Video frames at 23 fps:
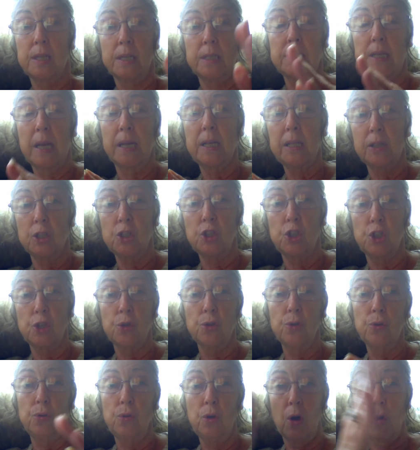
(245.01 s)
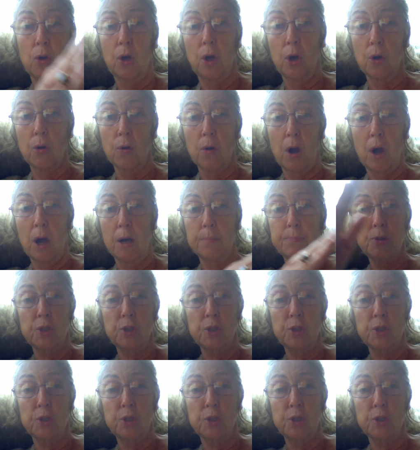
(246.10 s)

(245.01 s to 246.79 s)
Take the Jew, lock her up,